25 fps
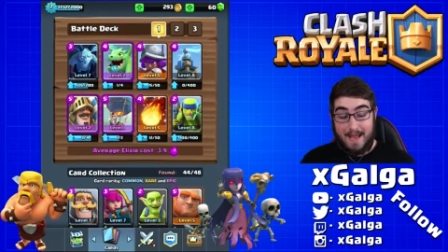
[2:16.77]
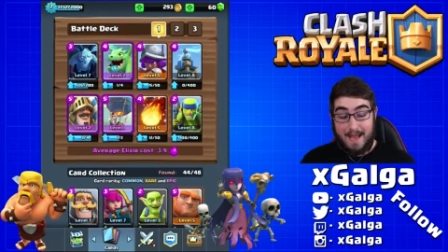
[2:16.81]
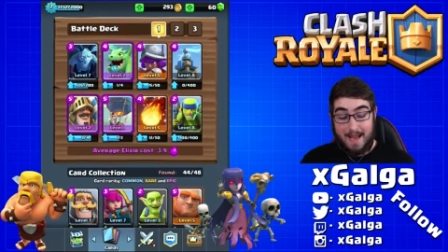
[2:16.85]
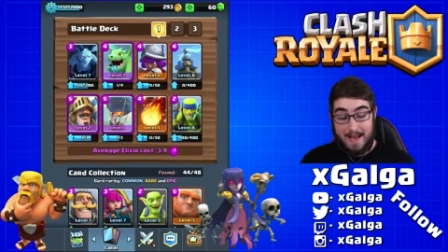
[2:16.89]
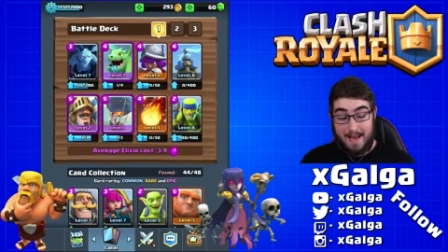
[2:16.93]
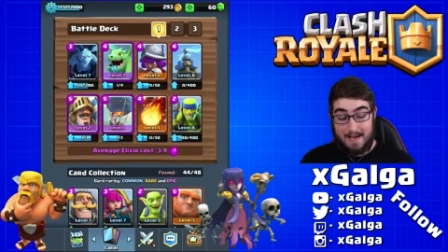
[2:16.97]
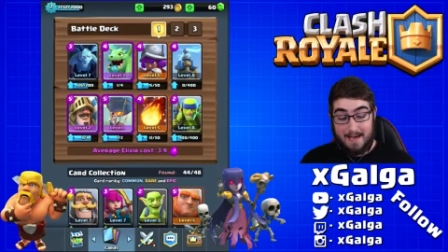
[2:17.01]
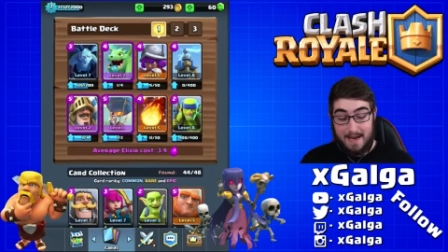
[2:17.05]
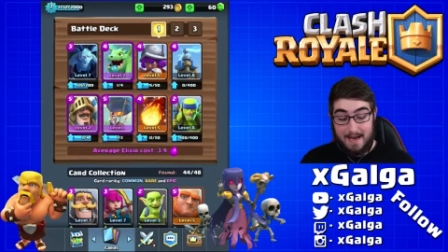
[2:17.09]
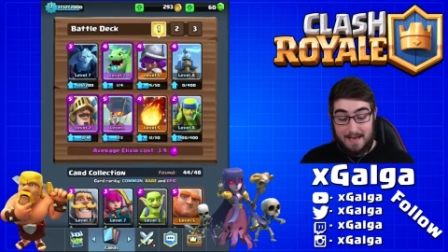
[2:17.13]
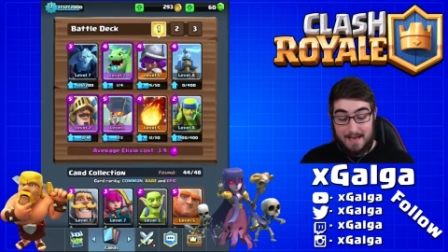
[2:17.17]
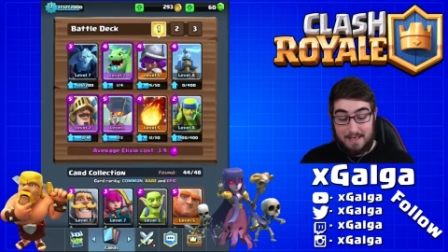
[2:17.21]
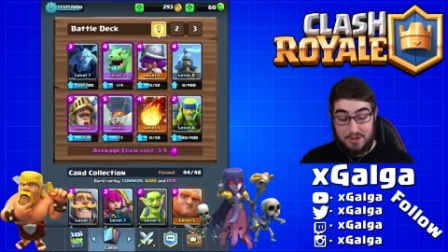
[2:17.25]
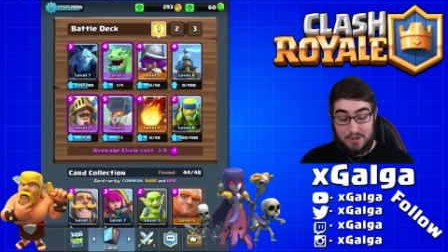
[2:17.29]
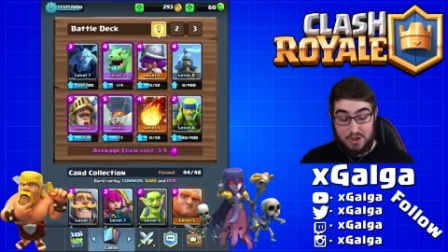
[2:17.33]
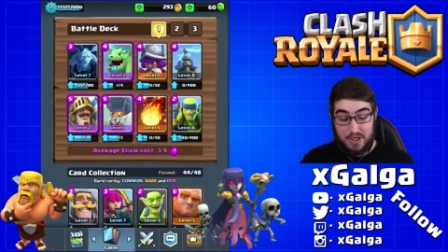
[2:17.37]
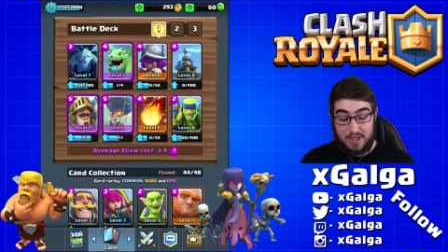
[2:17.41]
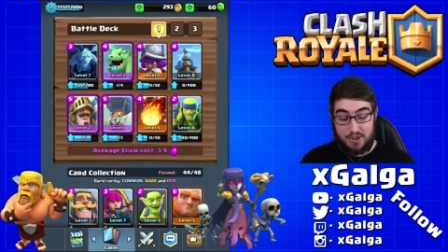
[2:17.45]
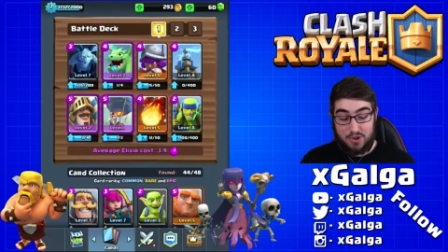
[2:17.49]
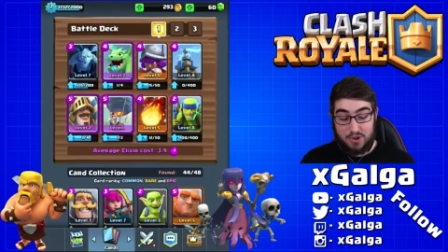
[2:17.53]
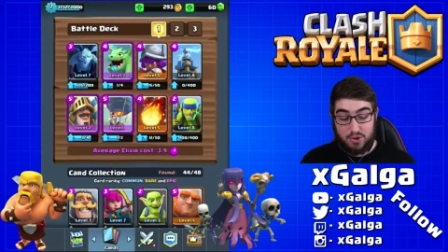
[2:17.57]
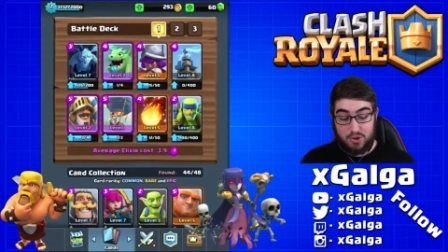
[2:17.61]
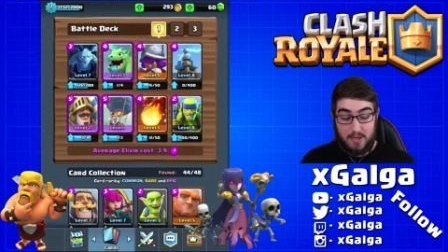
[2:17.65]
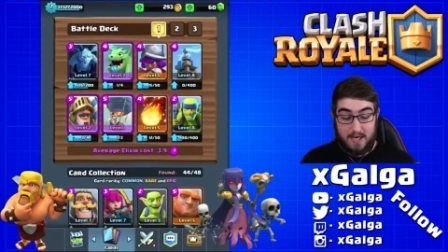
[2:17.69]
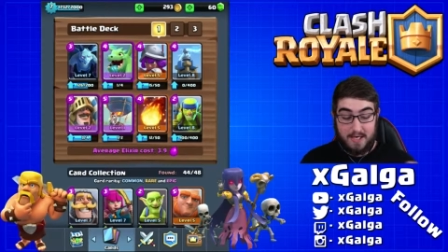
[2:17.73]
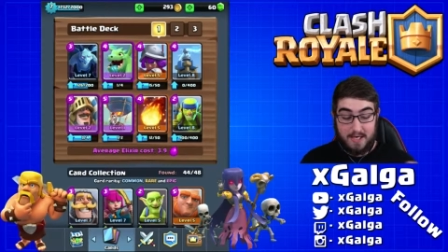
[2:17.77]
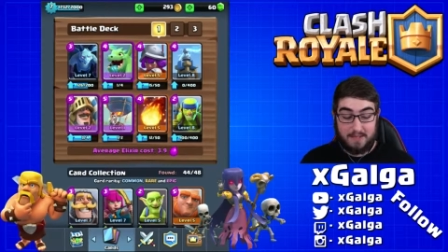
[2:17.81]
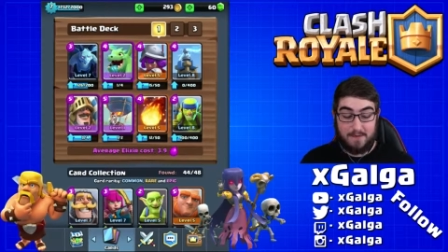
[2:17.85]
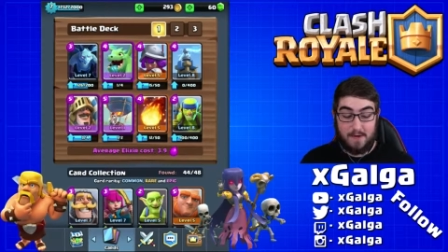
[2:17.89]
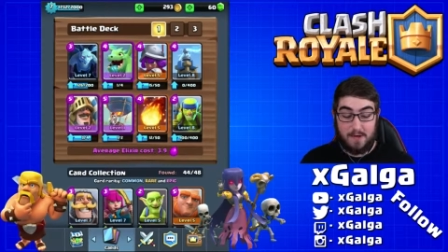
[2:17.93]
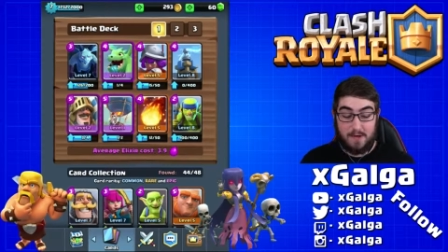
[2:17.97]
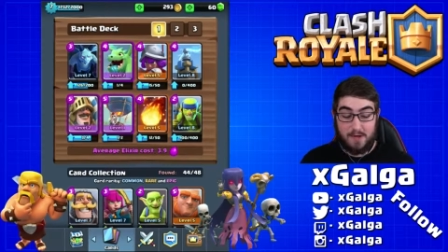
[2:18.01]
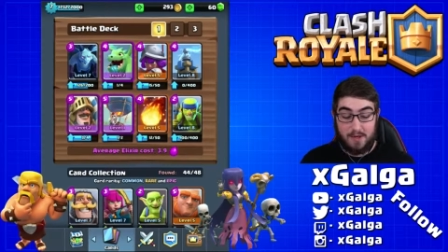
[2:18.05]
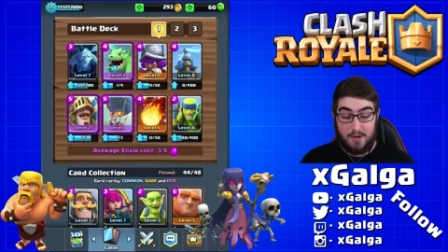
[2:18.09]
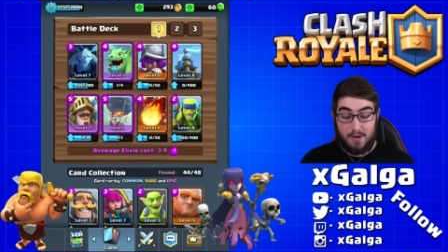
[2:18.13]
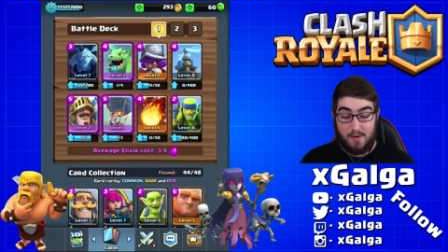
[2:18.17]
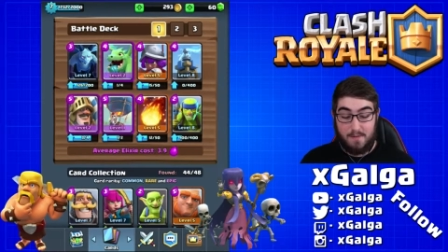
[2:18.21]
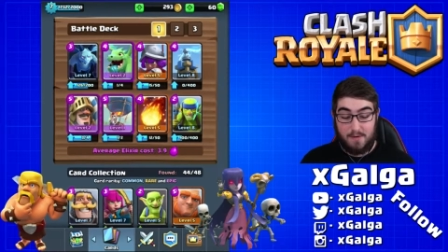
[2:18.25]
and I just
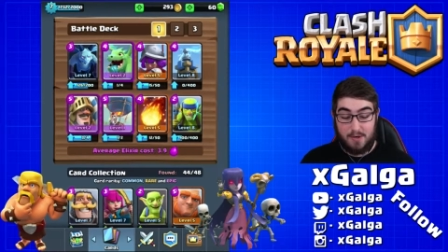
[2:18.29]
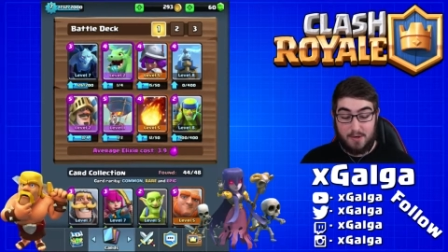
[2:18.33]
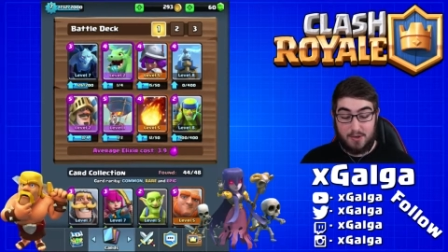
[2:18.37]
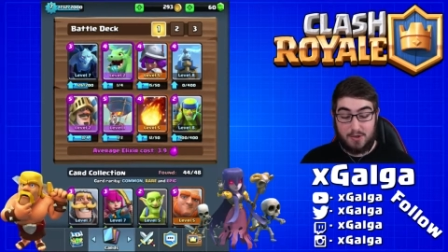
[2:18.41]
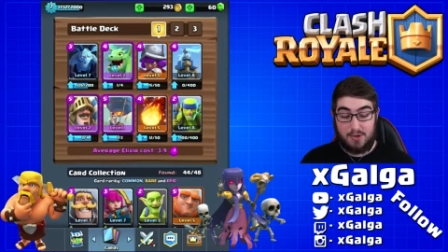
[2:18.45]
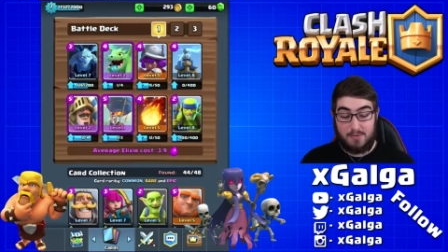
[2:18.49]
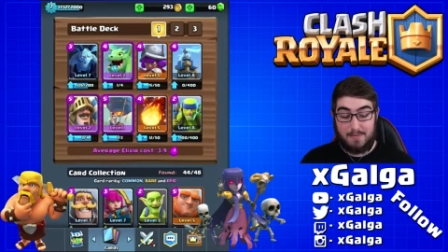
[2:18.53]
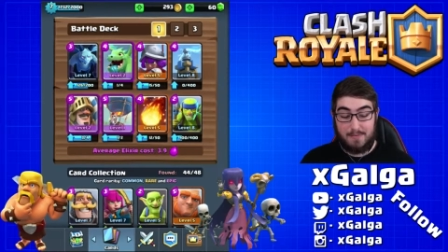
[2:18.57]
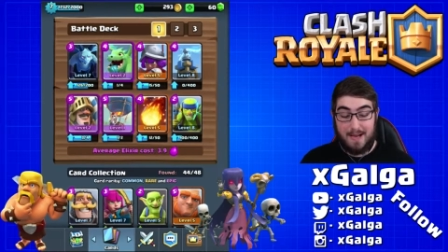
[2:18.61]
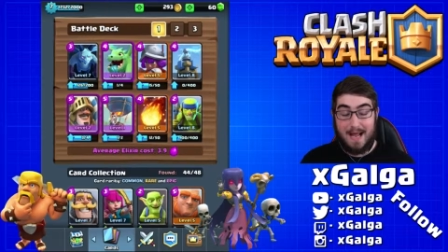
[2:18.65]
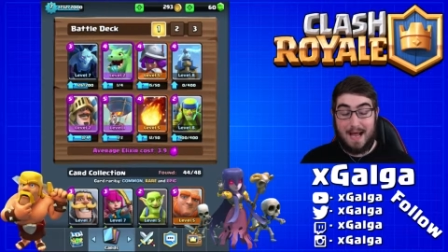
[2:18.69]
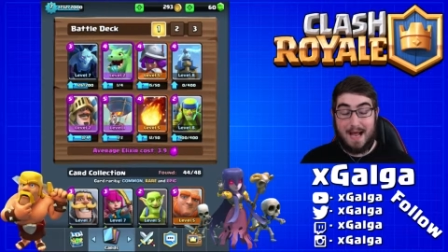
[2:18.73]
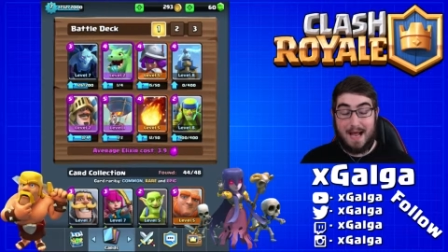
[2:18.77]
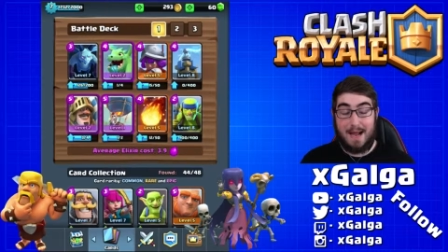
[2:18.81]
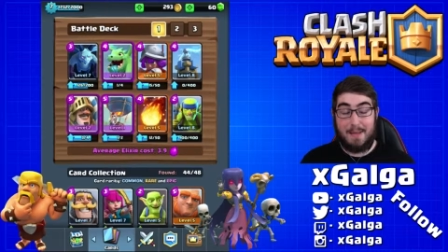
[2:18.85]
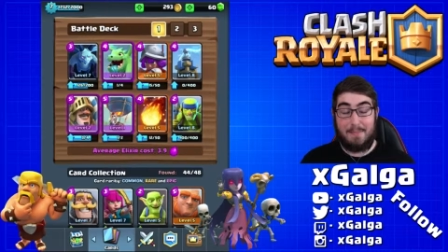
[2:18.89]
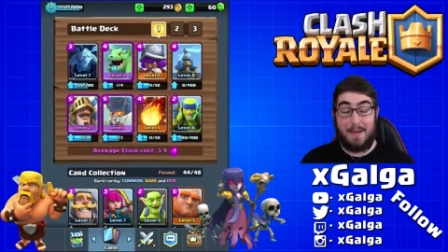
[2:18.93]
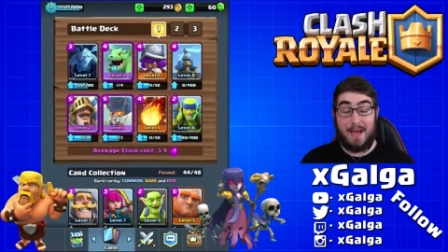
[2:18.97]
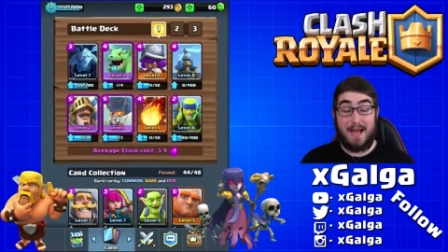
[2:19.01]
transferred it over to my